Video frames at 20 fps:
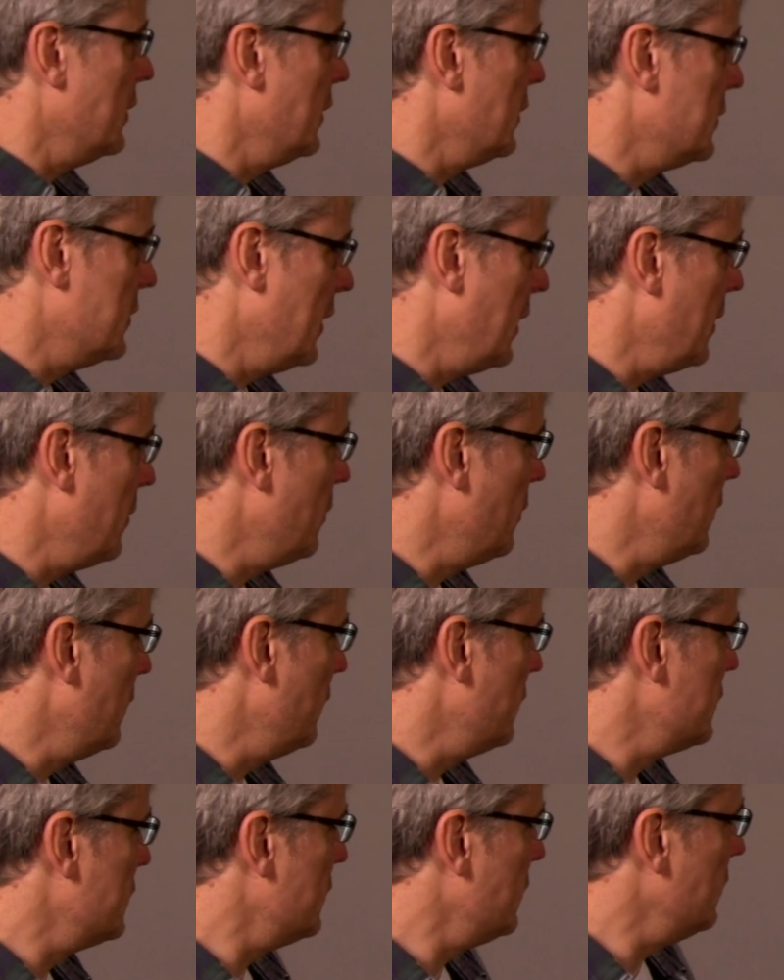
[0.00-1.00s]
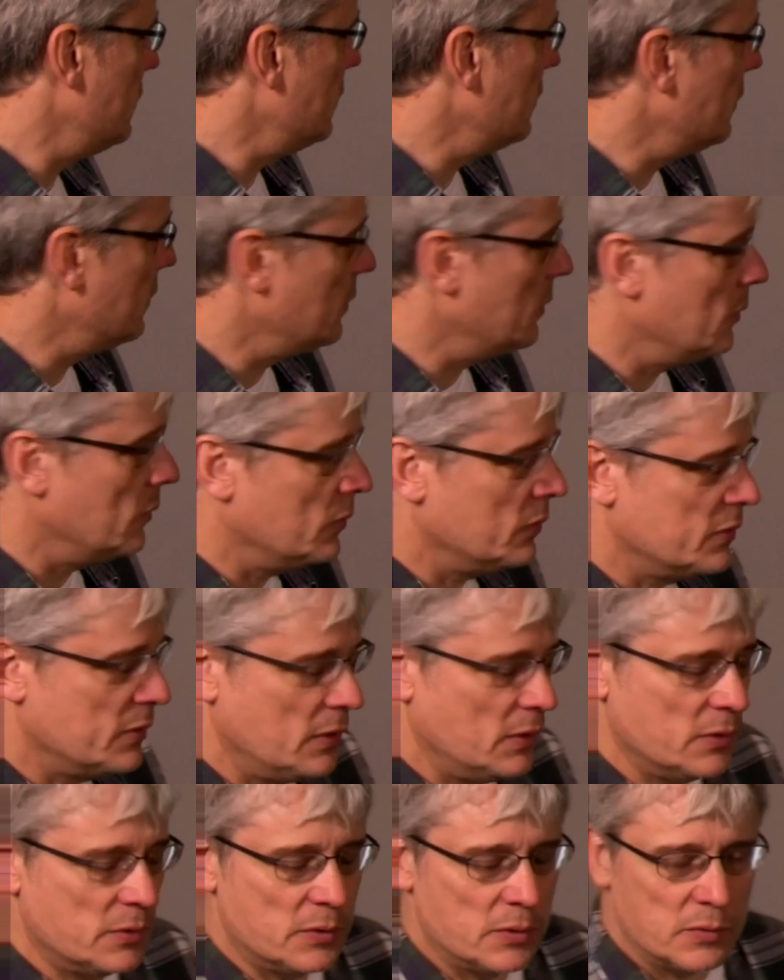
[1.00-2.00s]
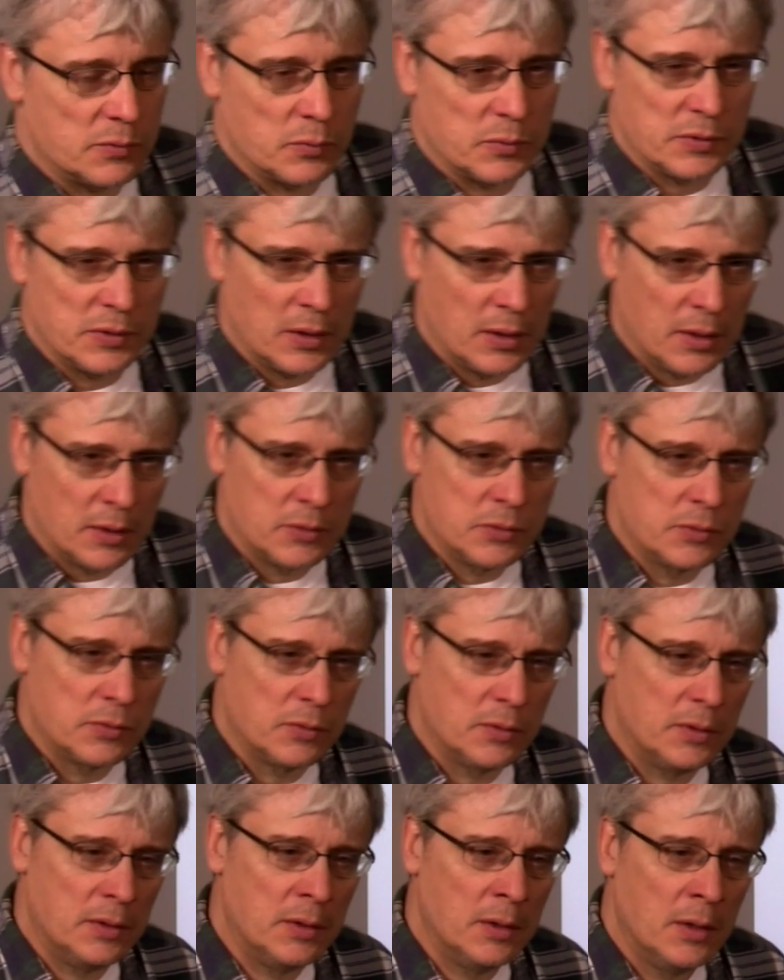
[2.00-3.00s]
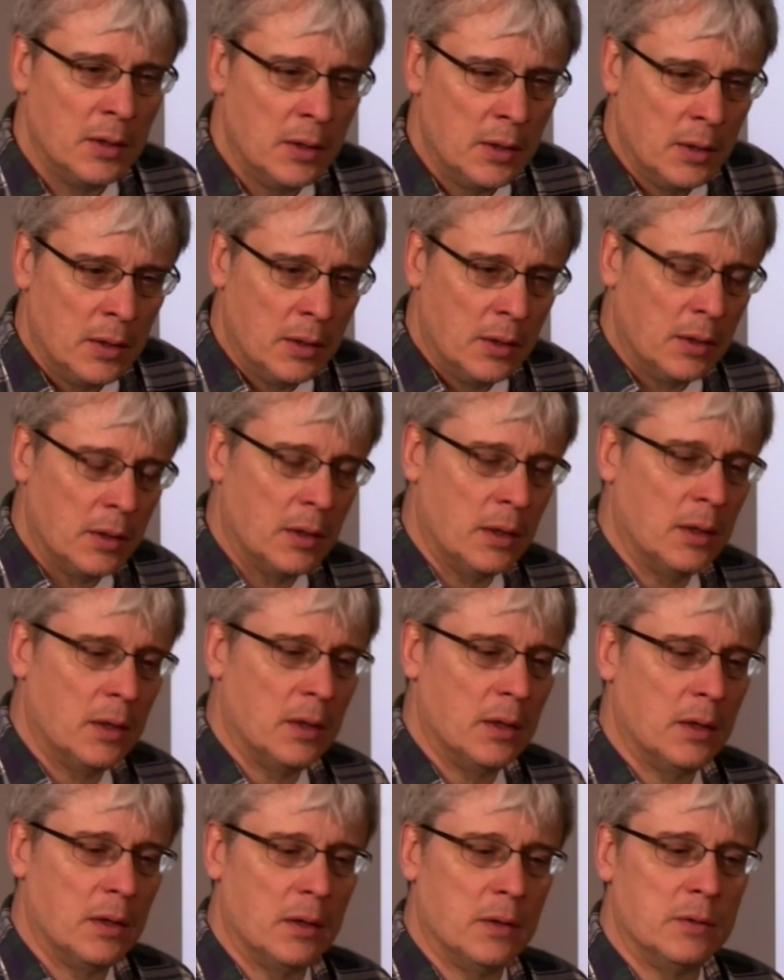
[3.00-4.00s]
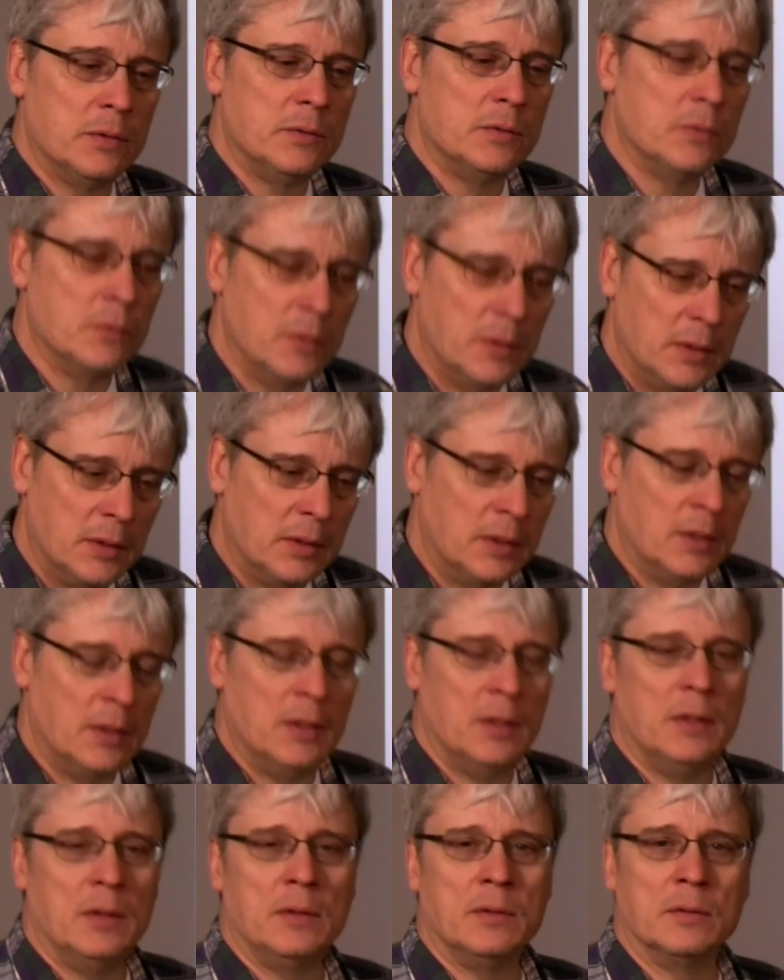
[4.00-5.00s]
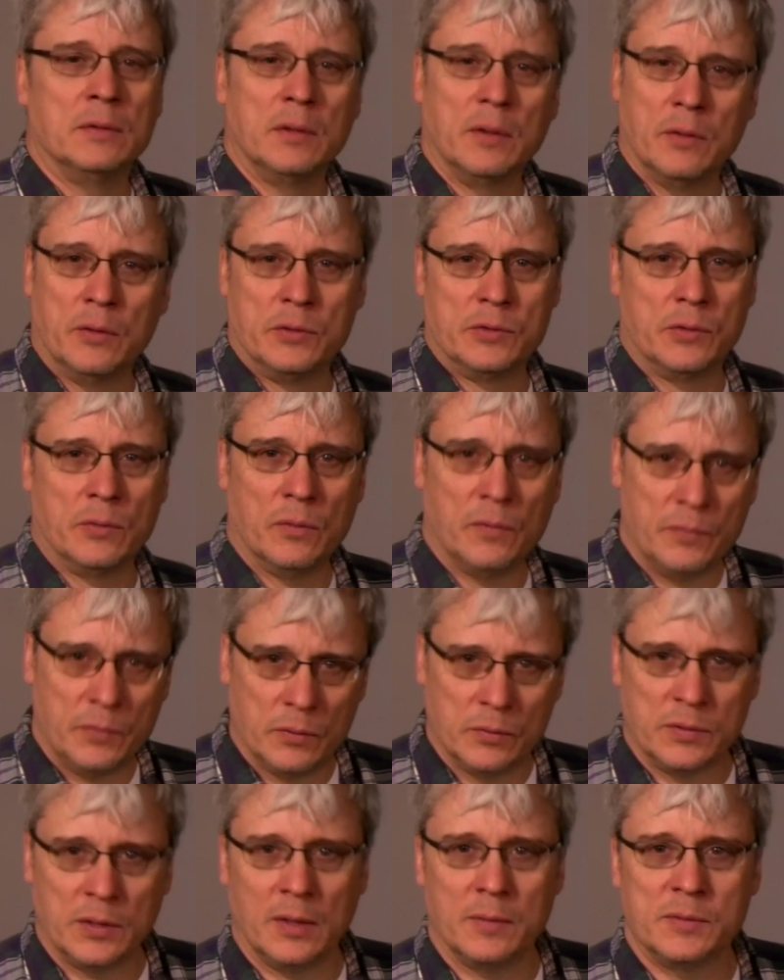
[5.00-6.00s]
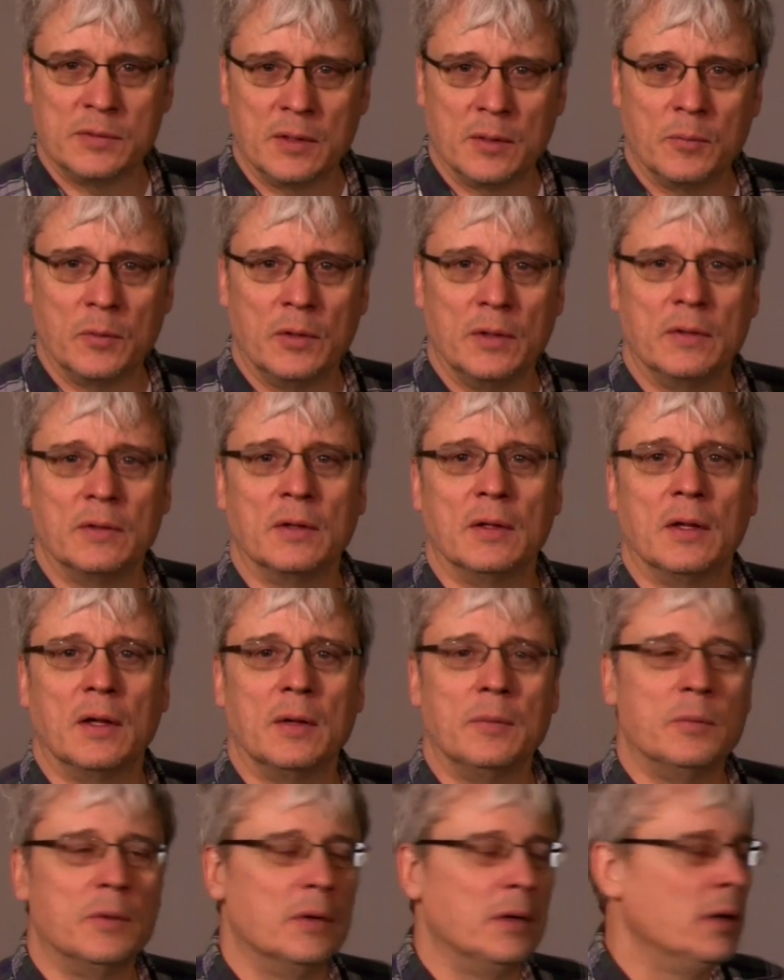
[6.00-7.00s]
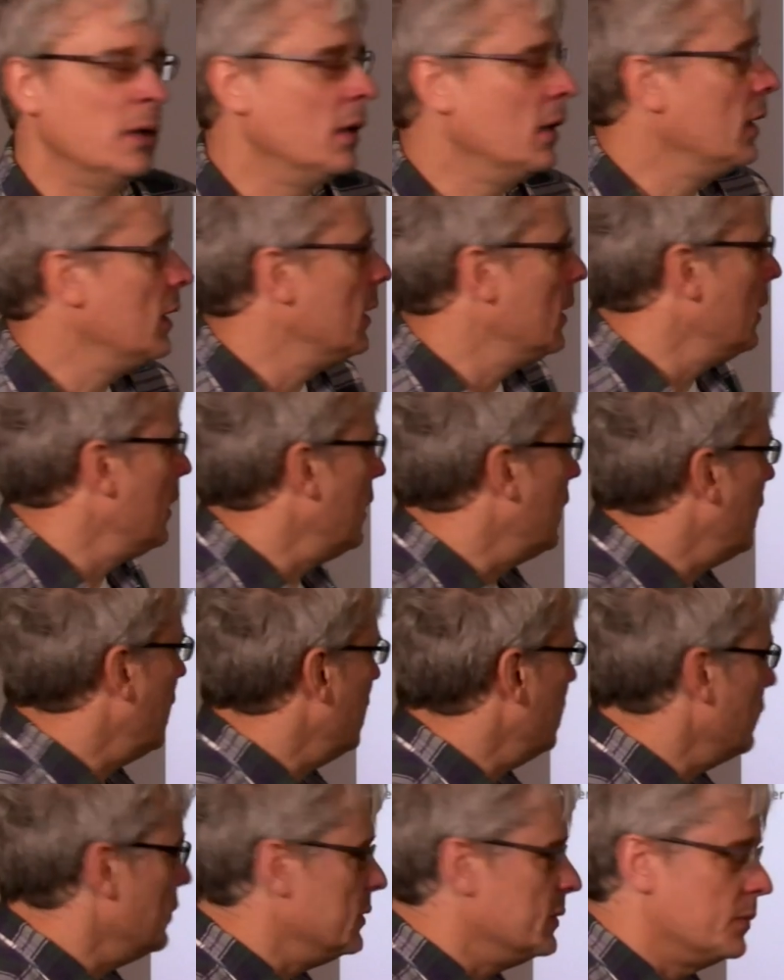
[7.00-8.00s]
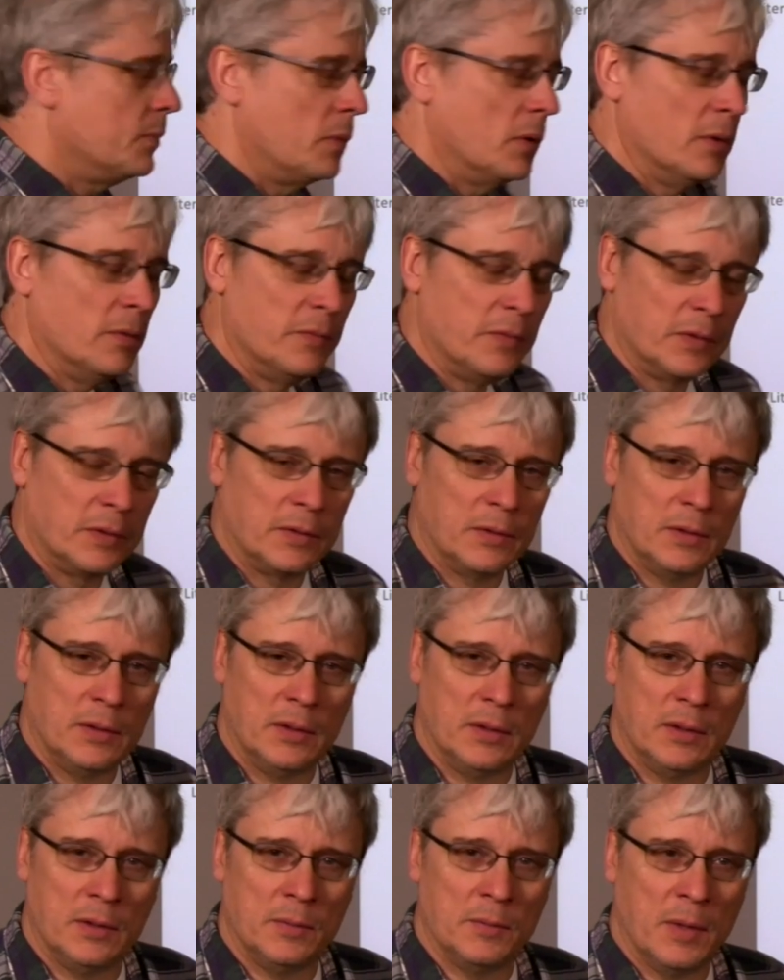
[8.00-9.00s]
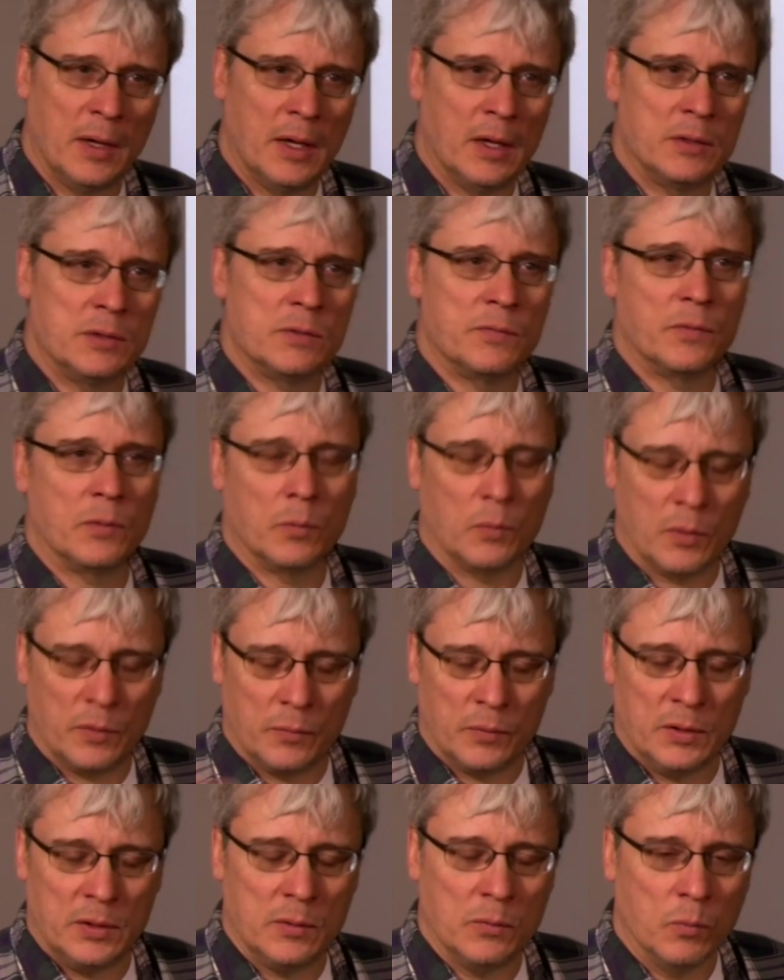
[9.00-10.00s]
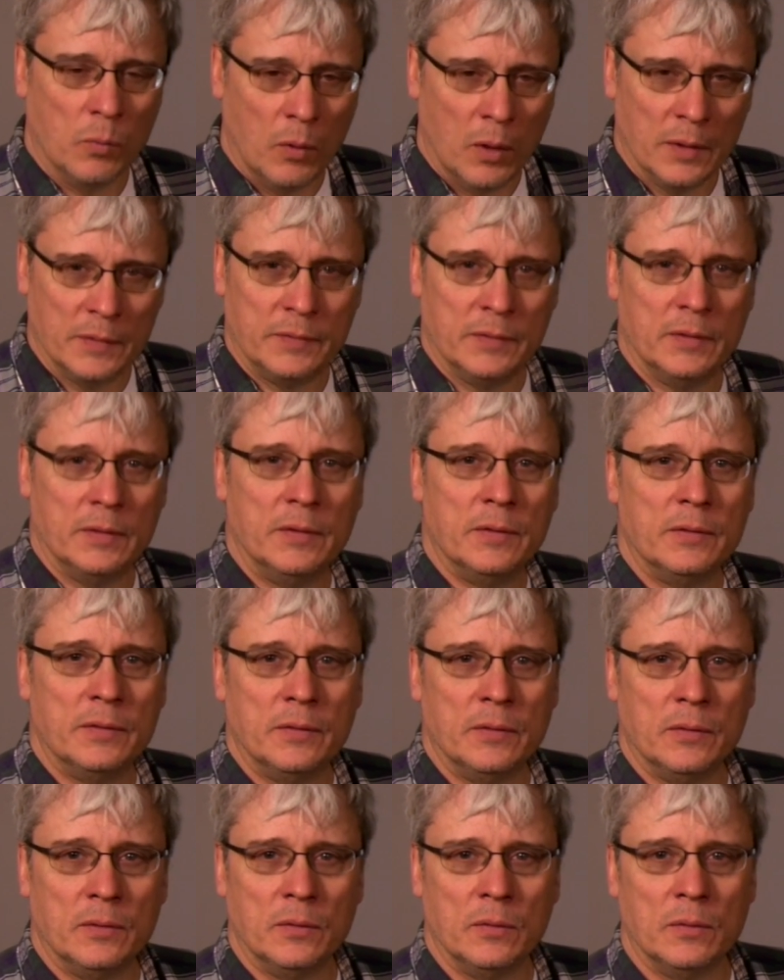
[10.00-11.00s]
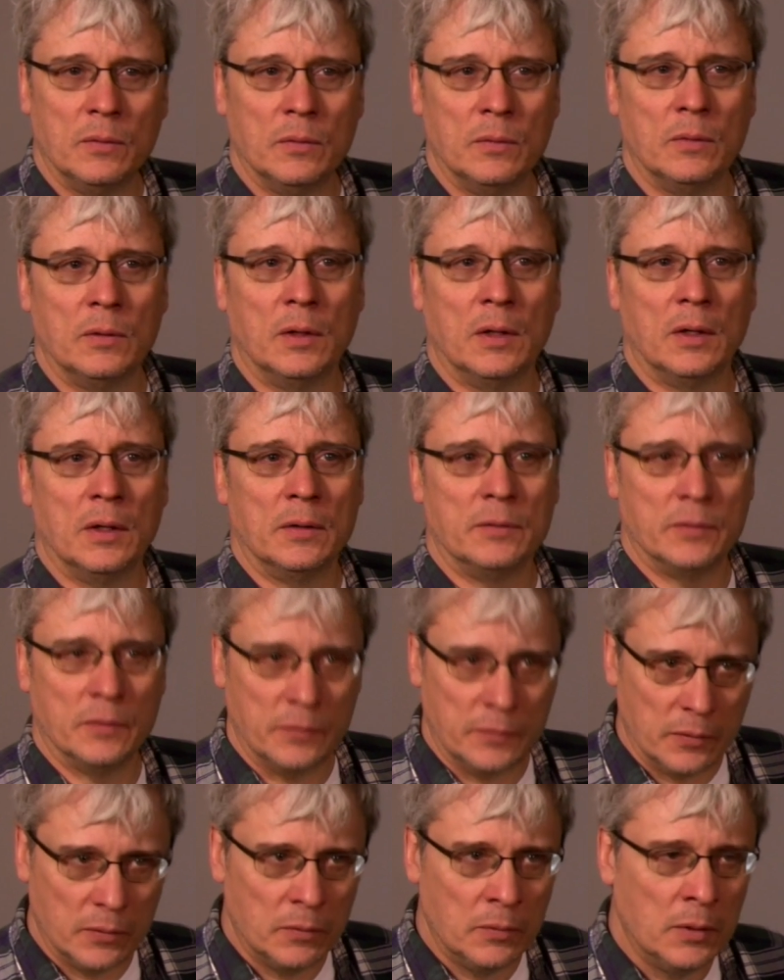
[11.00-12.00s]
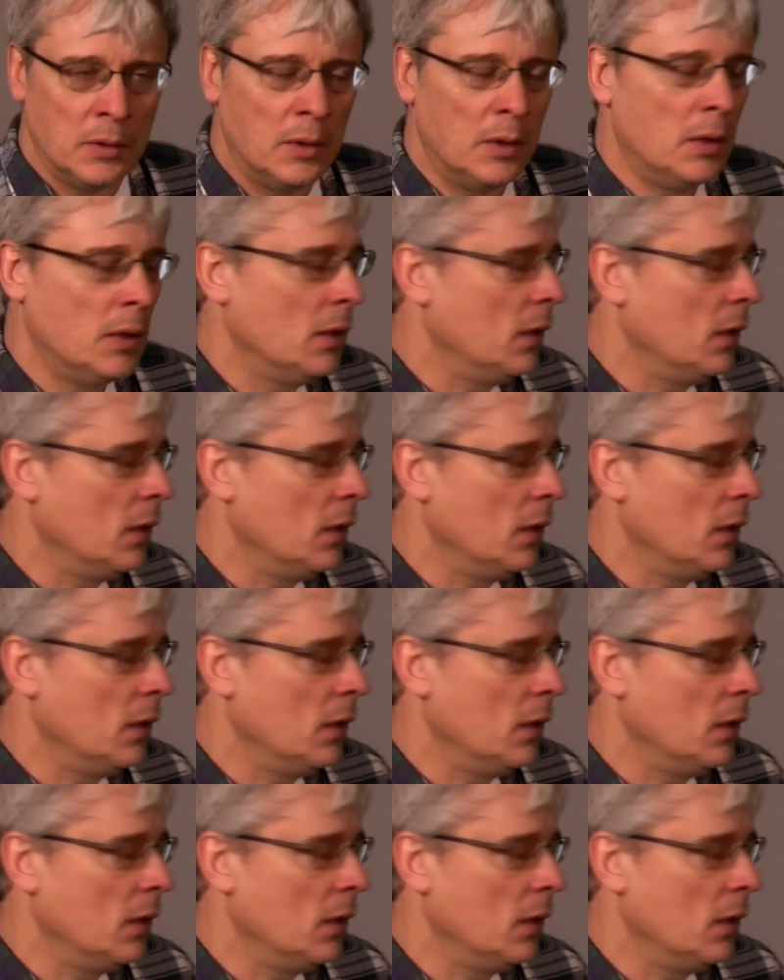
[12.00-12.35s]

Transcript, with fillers: an example of a student whose thesis was actually uh, doing a literature review type summary in the library. Uh, it was perfectly matched for what he wanted to, uh, to do